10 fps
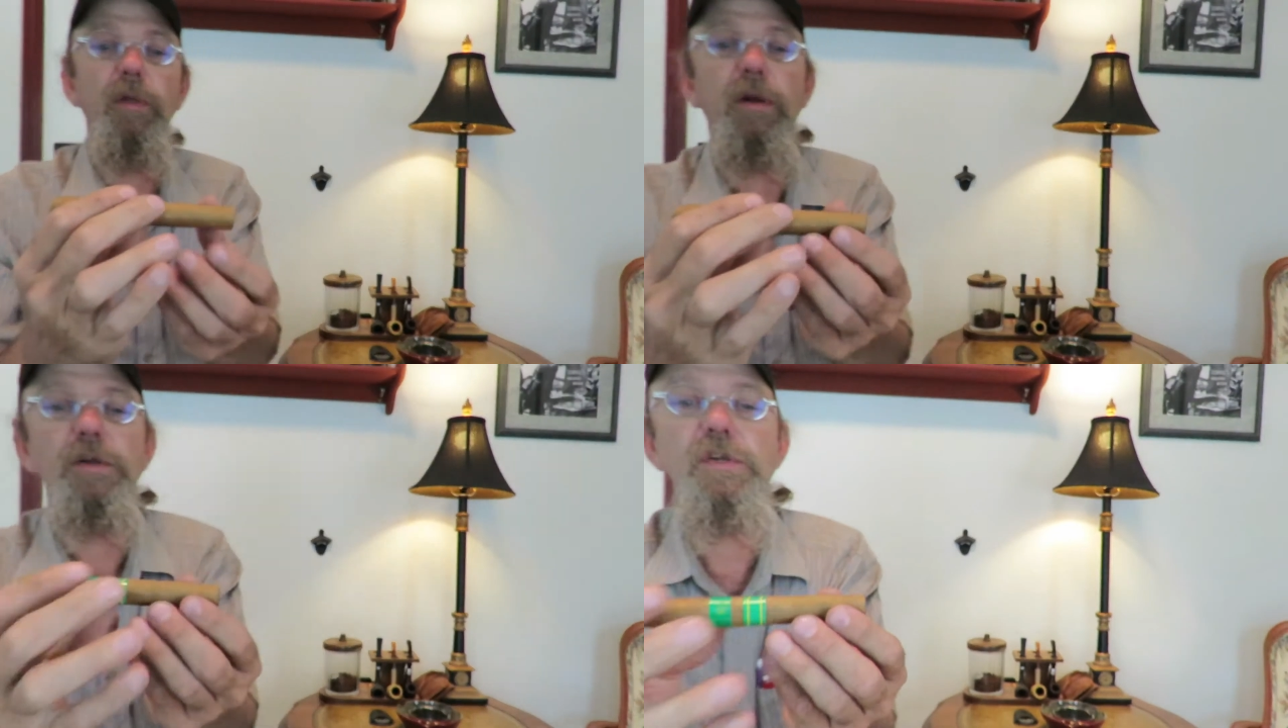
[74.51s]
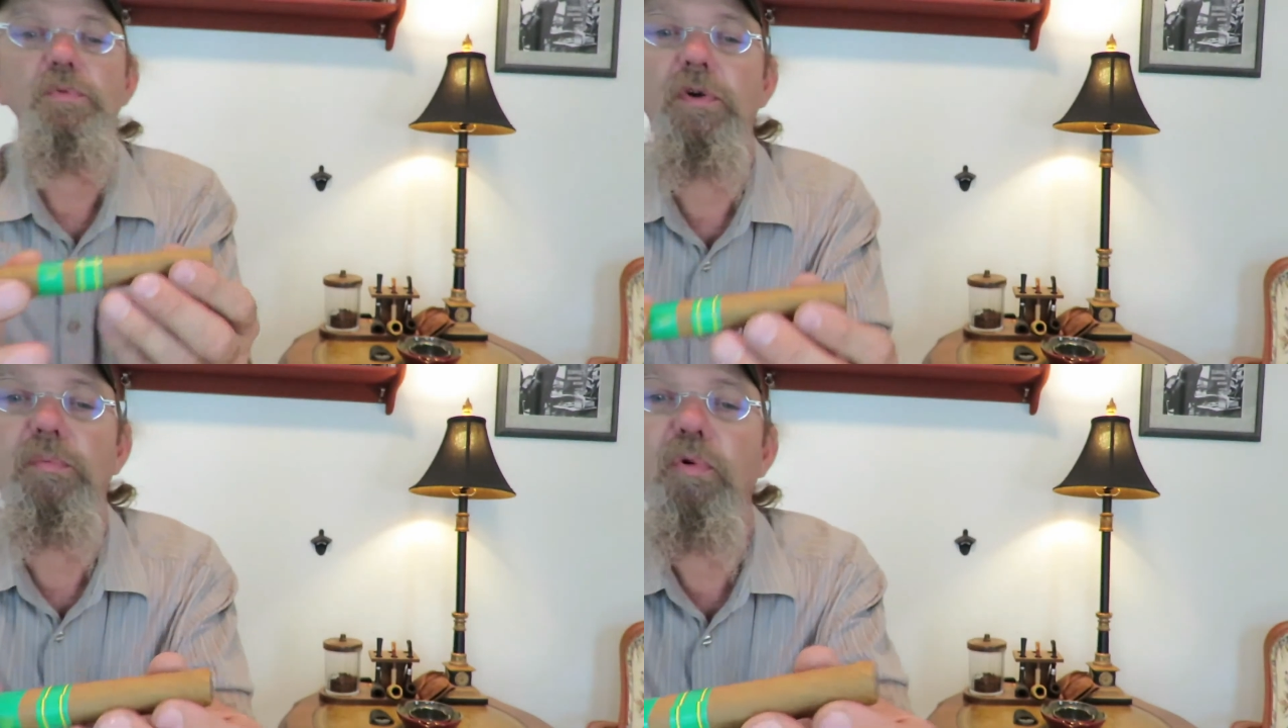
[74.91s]
And I just
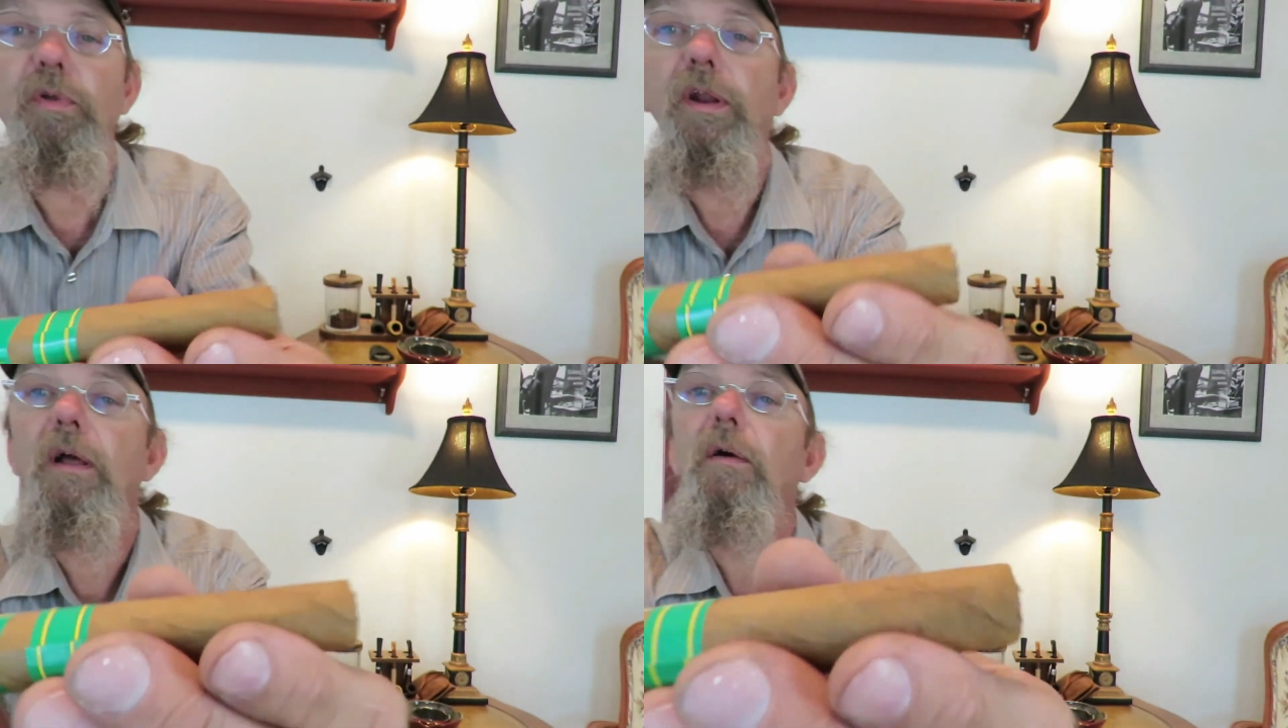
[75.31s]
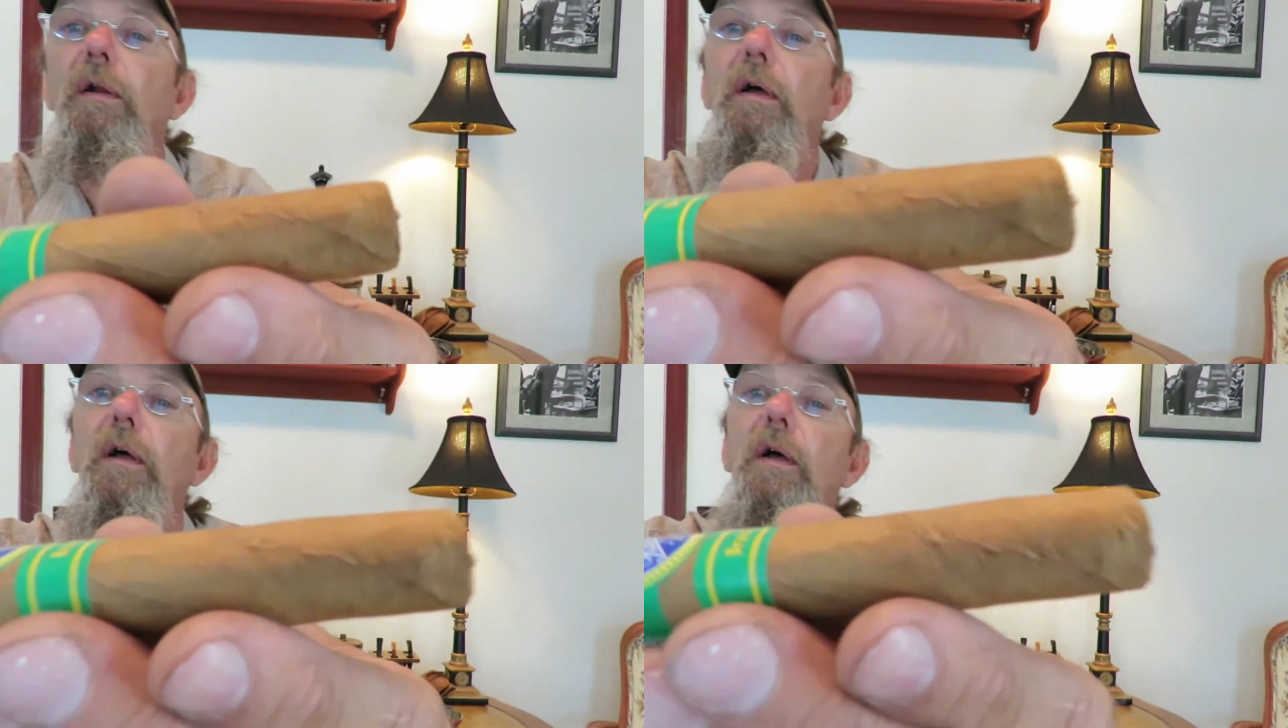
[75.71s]
wanted to point out,
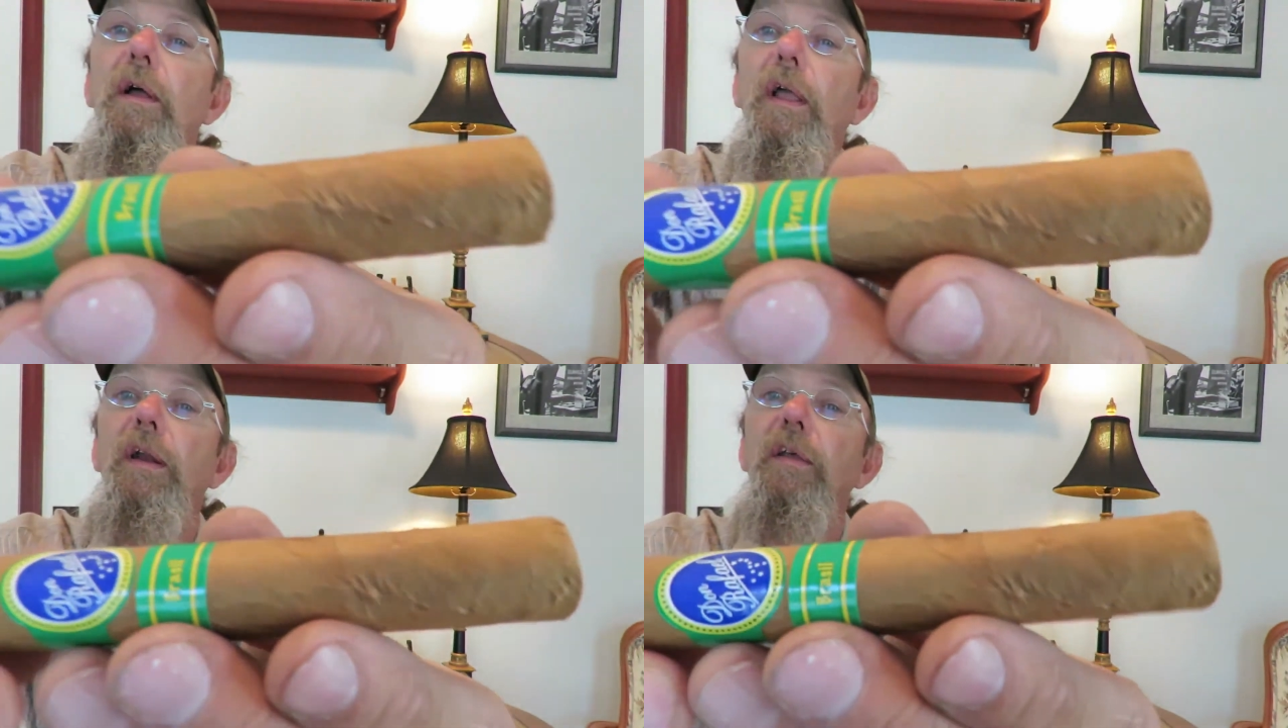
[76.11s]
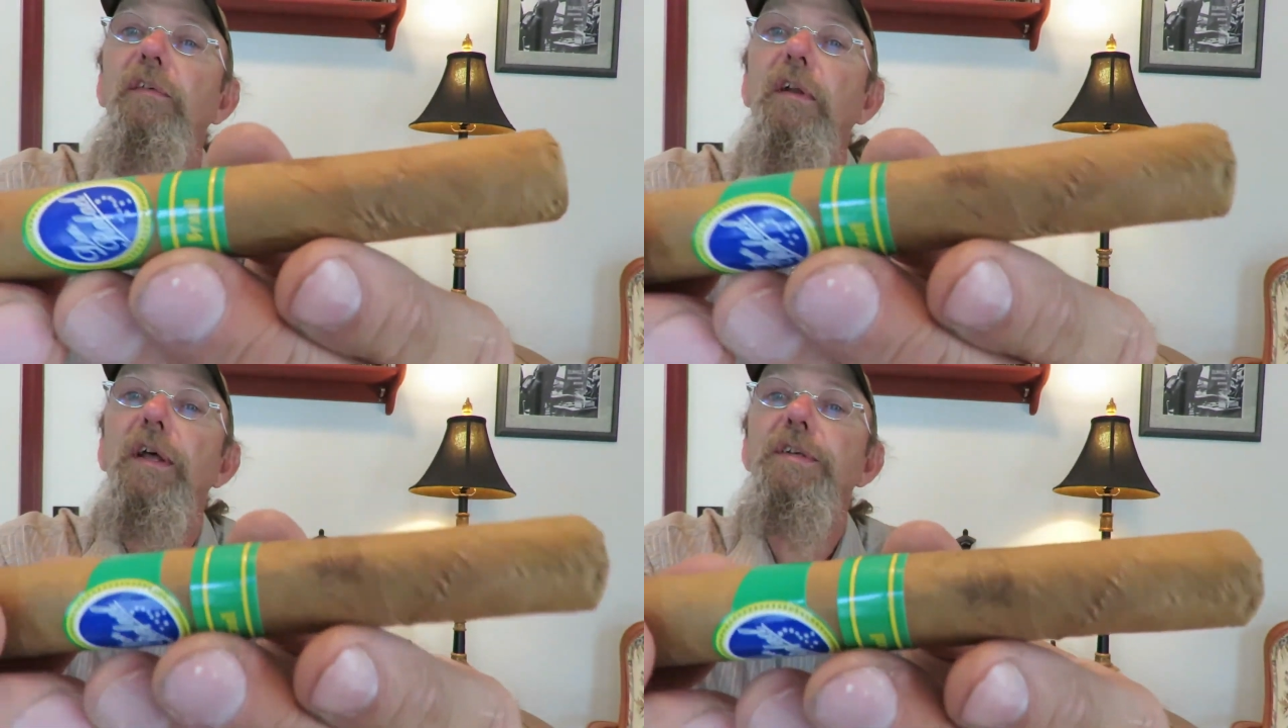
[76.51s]
it is a
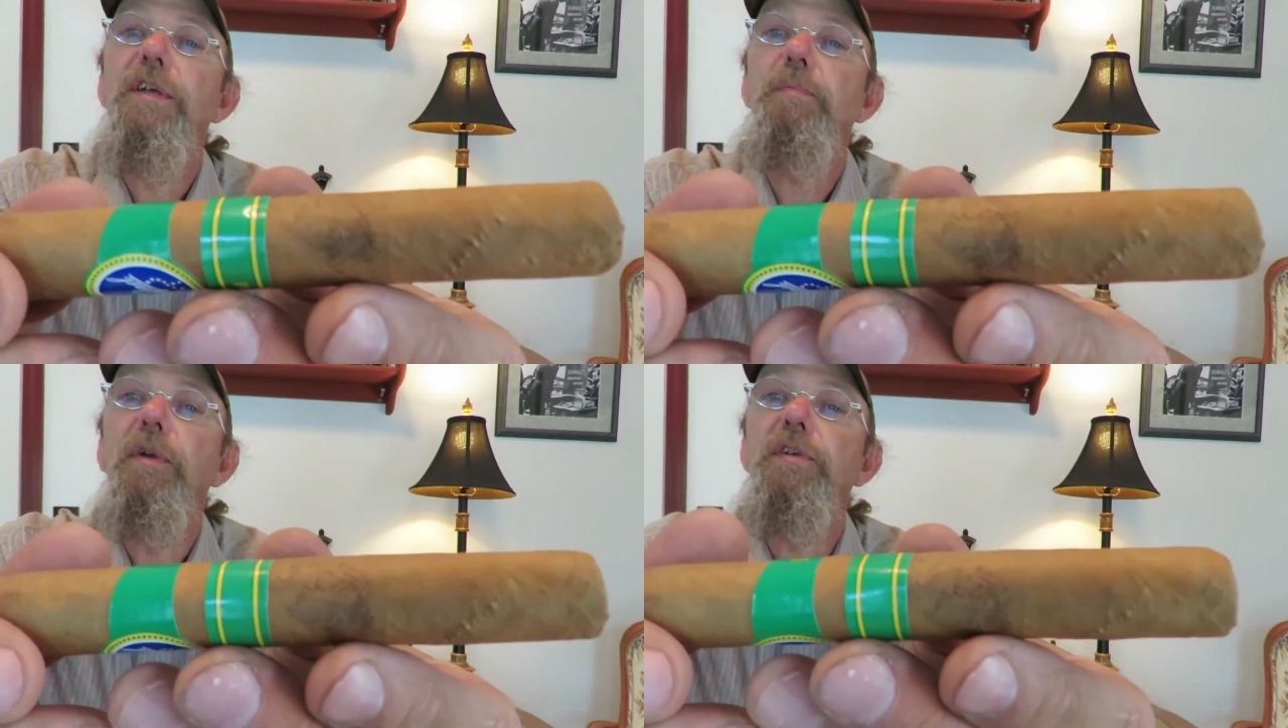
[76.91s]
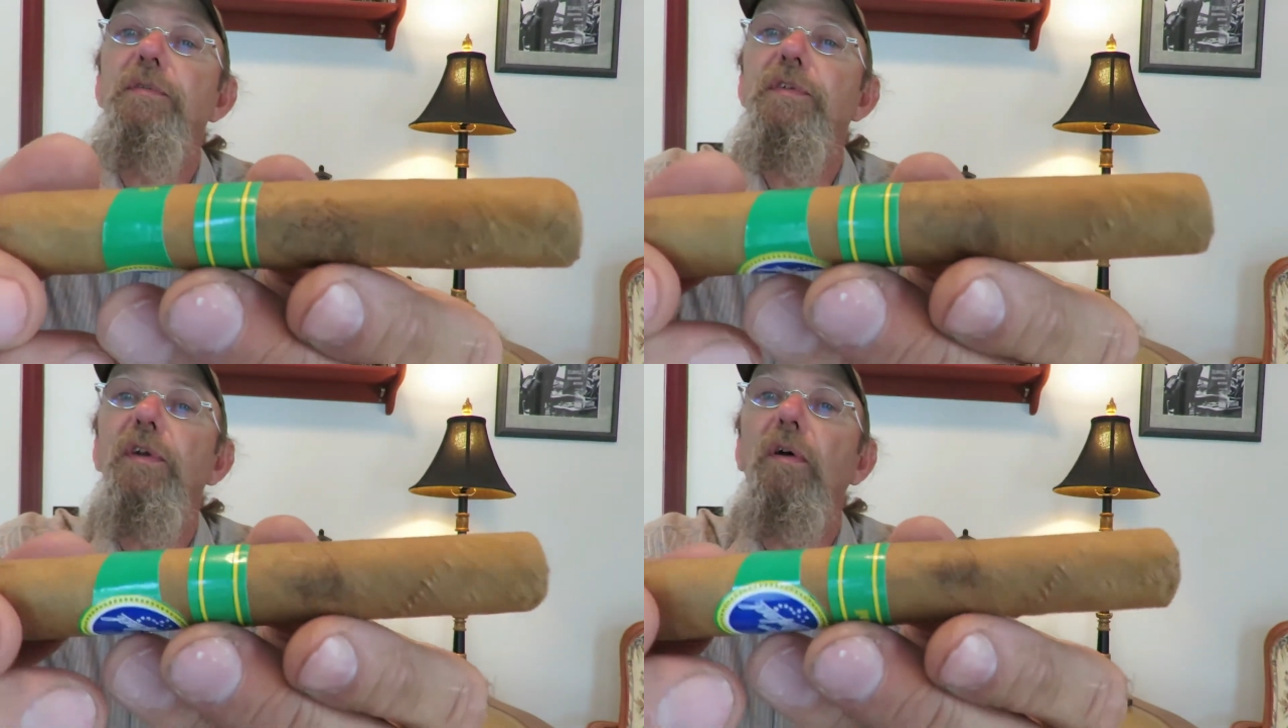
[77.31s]
less expensive
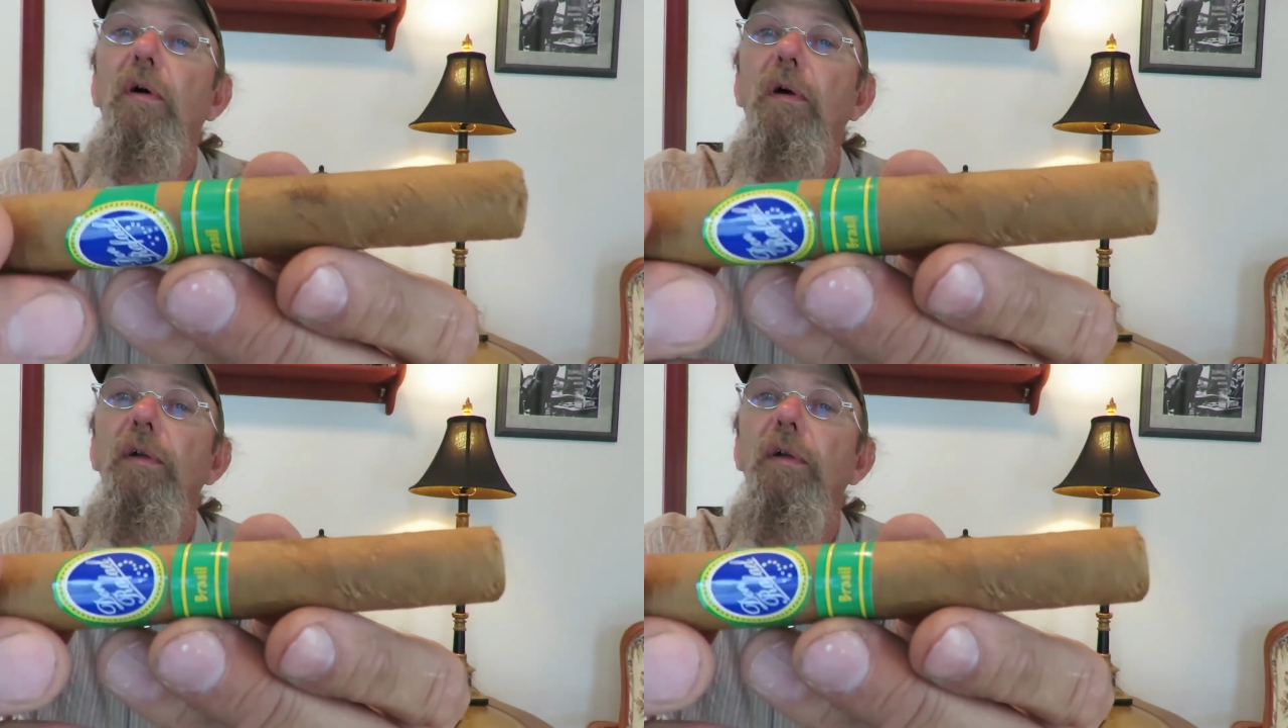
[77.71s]
cigar.